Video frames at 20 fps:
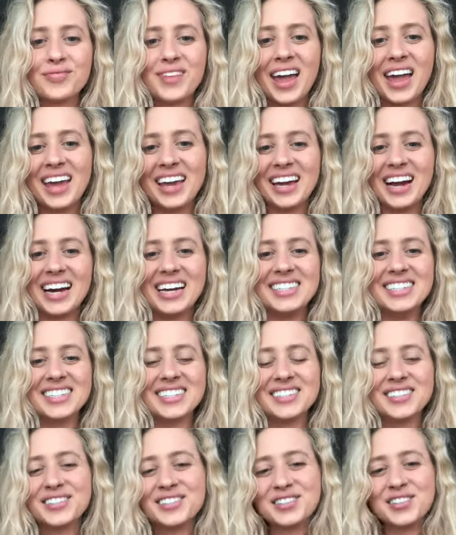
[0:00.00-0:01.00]
Hey
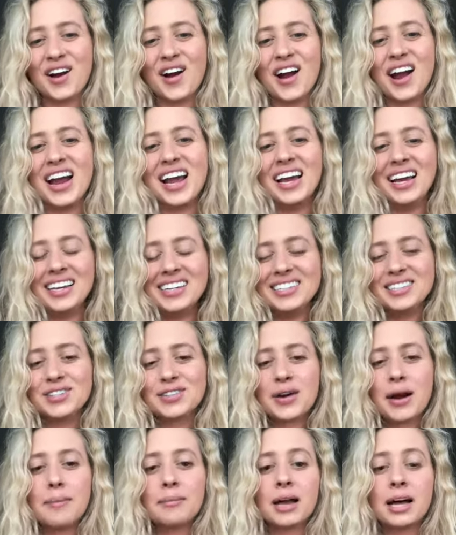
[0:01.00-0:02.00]
guys, sorry,
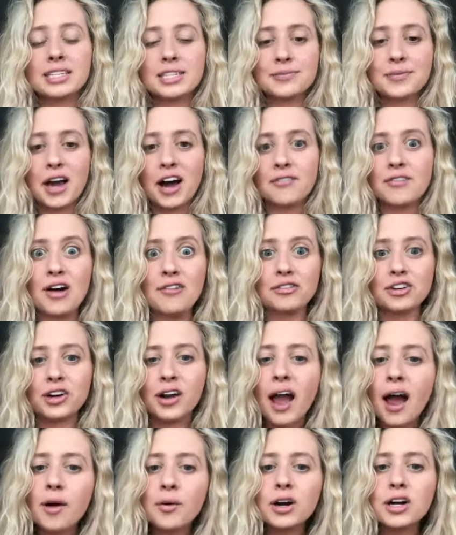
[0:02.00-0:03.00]
Instagram cuts me off after
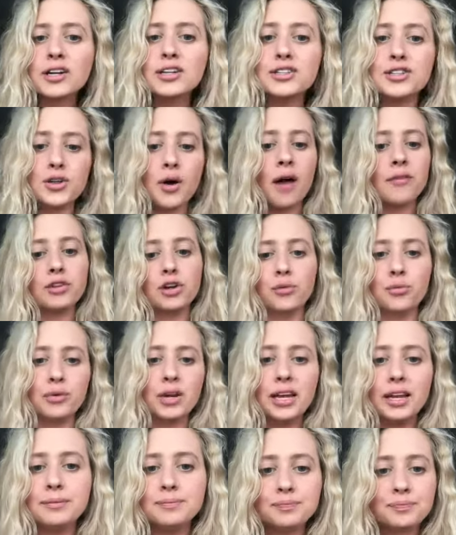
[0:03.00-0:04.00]
an hour, and so I have to
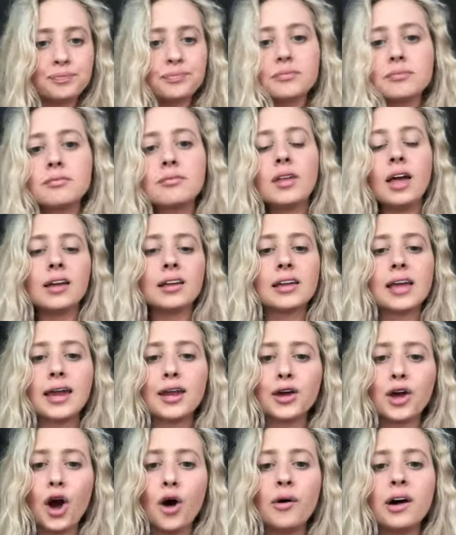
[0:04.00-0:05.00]
re get
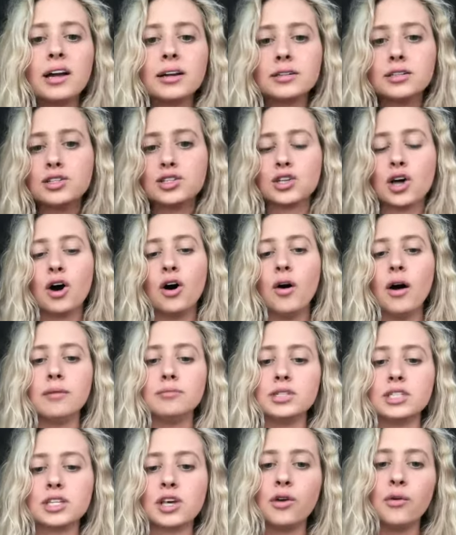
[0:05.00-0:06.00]
it going. So I'm
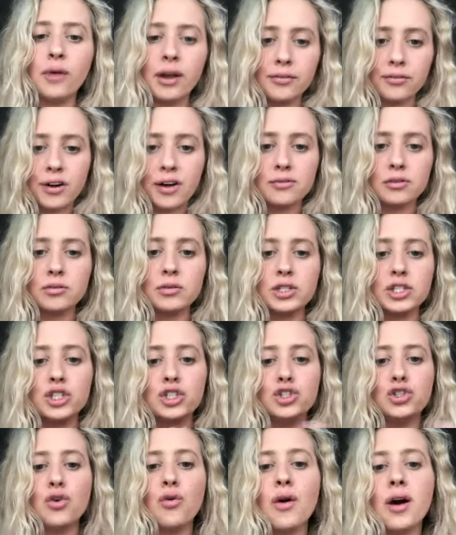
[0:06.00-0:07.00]
just gonna wait for everyone to
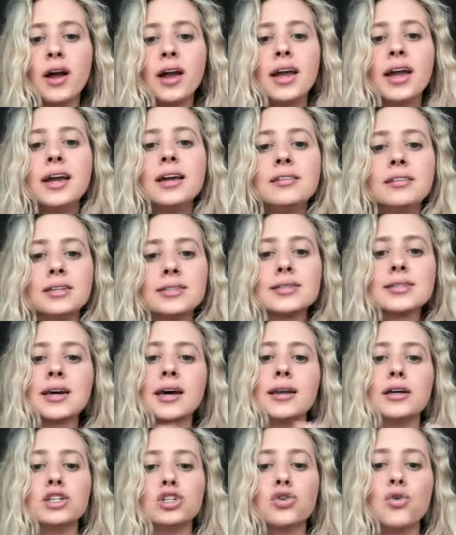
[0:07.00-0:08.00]
join. That's
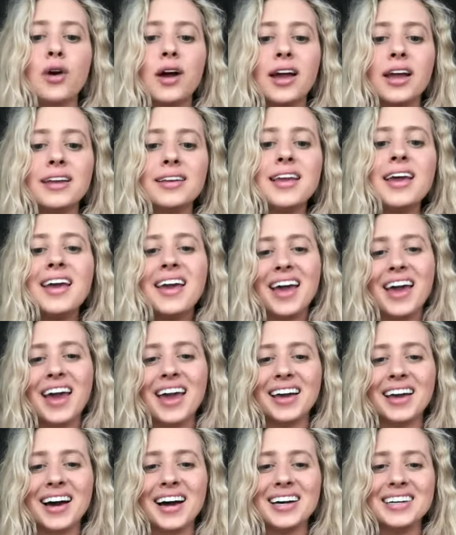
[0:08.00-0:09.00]
gonna join.
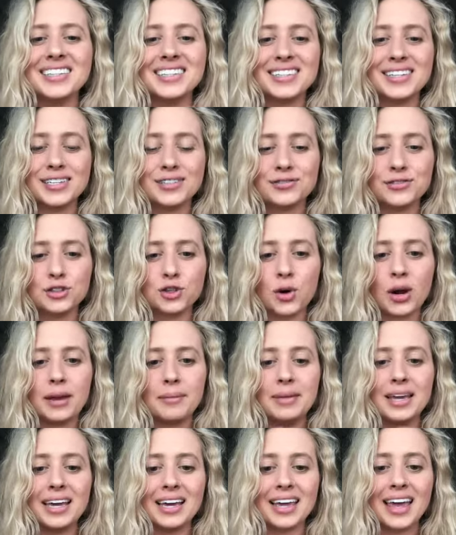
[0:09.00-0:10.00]
Hey guys, thanks for joining
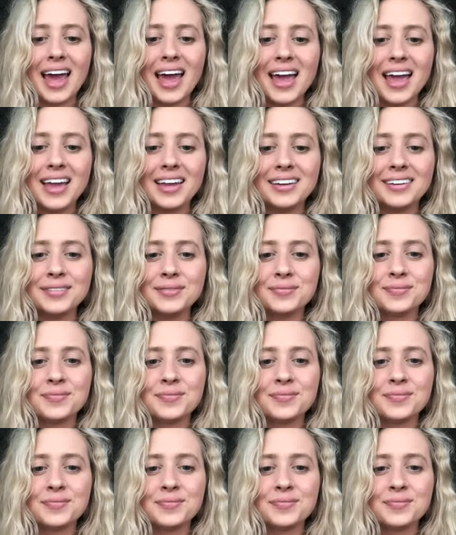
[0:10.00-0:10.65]
me again.